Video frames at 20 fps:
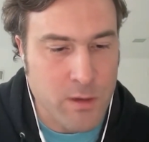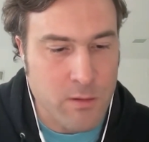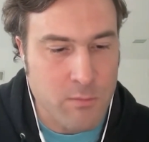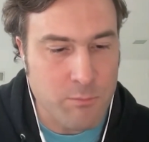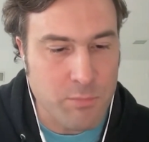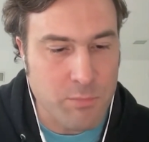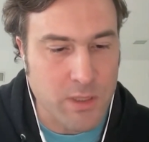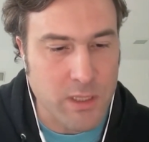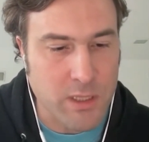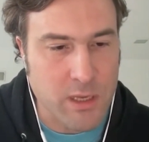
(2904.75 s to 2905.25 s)

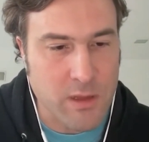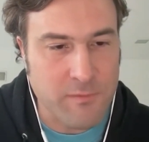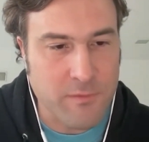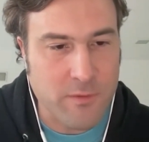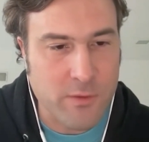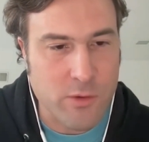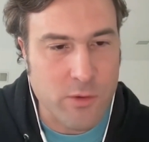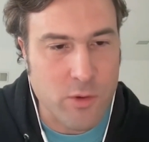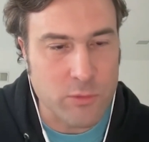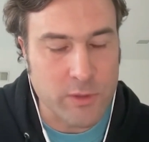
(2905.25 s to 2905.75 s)
But if
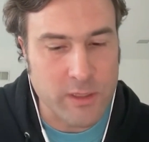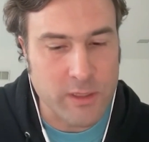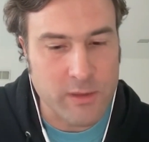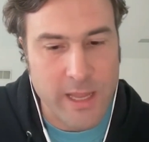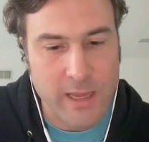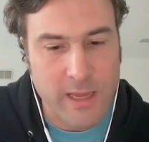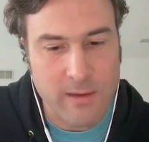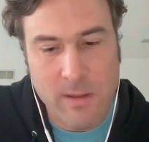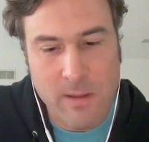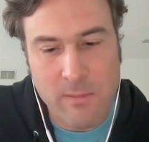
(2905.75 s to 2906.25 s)
you're only
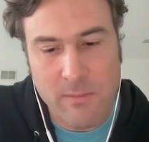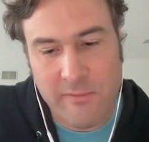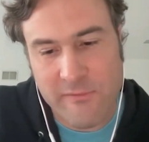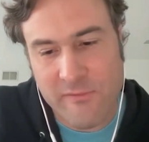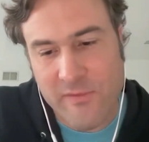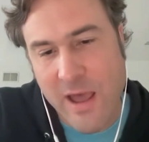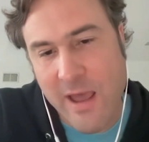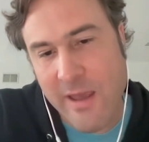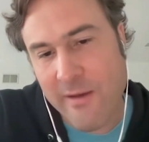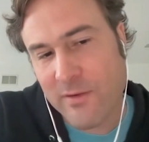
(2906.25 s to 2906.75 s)
like maybe
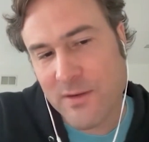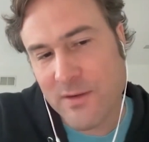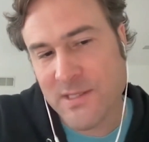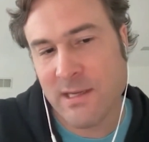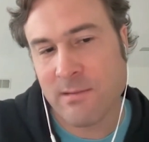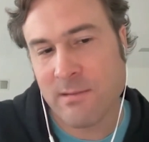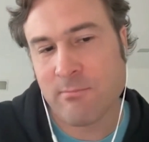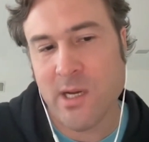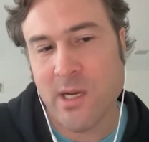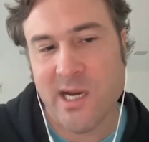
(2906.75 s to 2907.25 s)
5 or
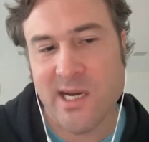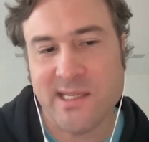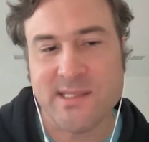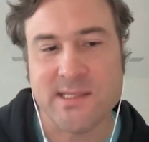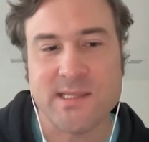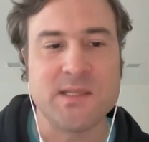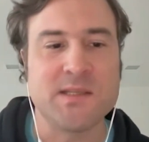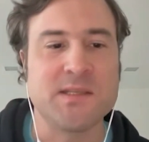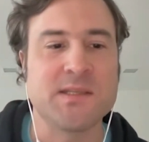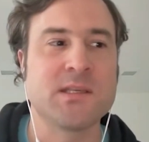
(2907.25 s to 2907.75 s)
10
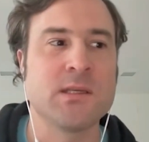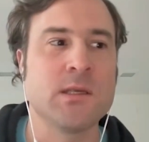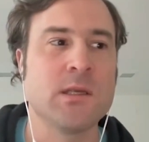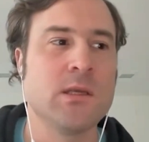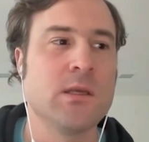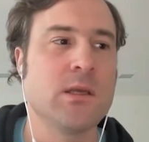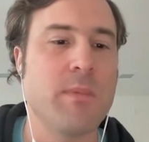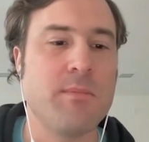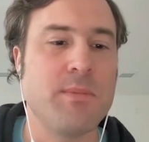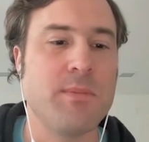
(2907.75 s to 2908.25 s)
boxes,
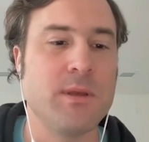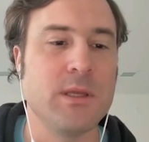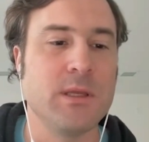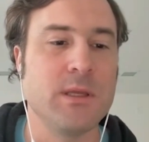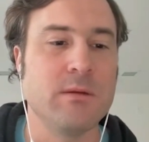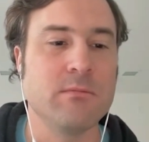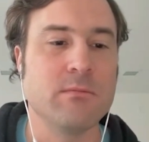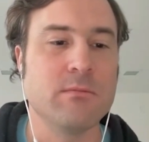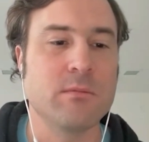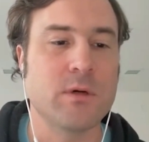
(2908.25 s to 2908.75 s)

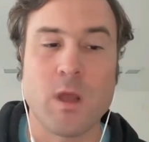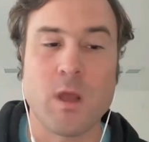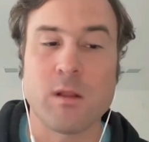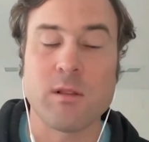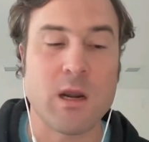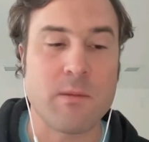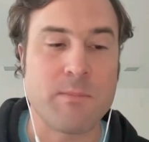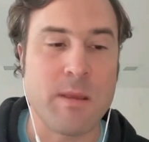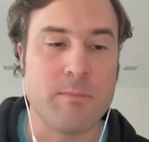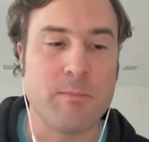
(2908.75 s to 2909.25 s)
maybe a
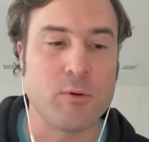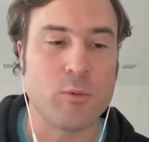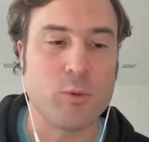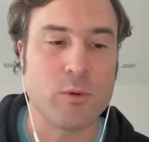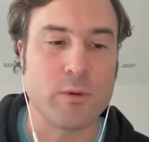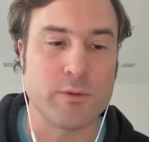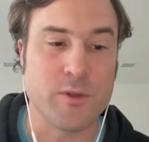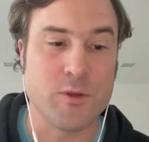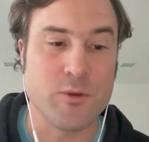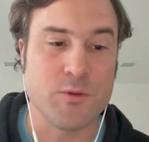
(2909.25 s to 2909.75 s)
lot of people
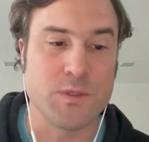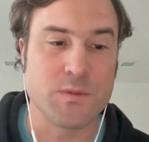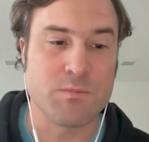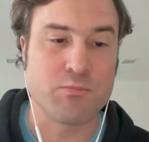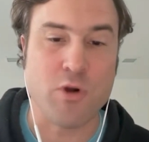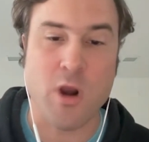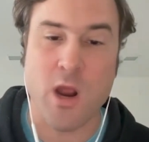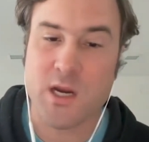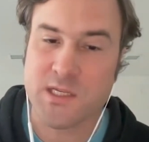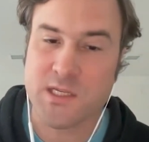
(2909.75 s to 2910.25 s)
will use
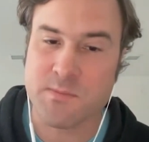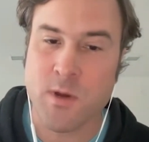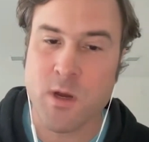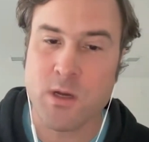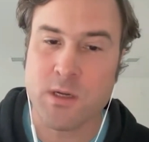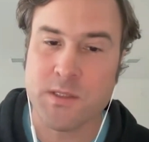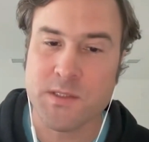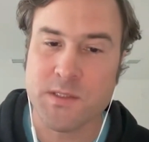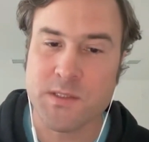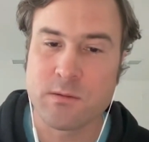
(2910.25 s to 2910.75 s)

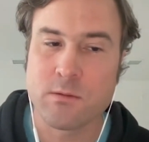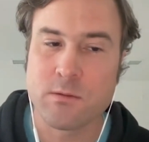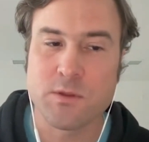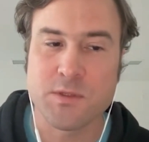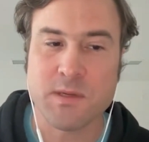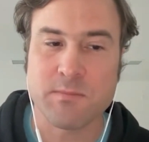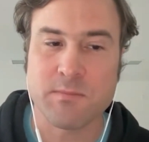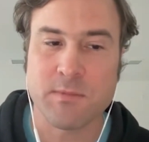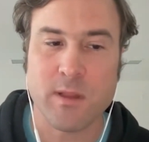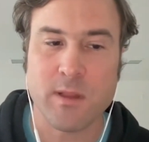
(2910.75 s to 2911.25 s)
Proxmox or
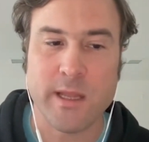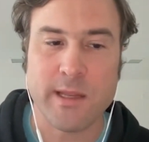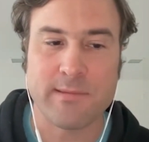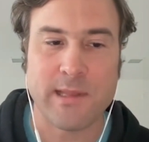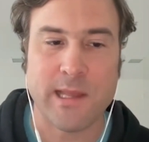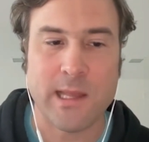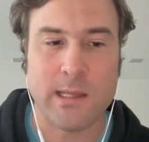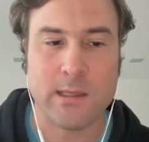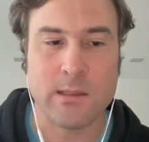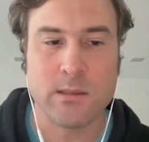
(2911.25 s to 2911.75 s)
something like
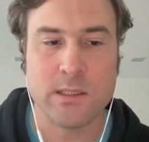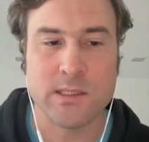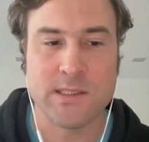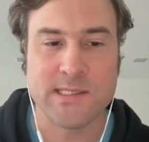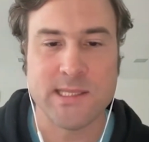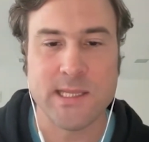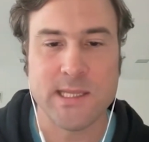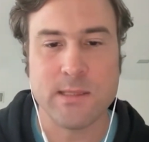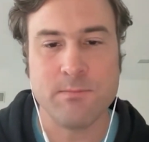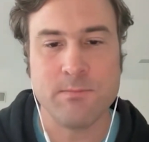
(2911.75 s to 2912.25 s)
that
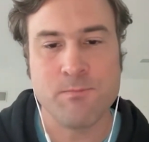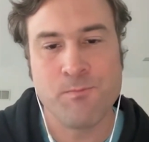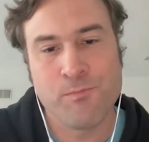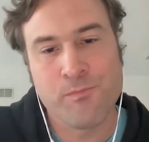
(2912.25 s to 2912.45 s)
instead.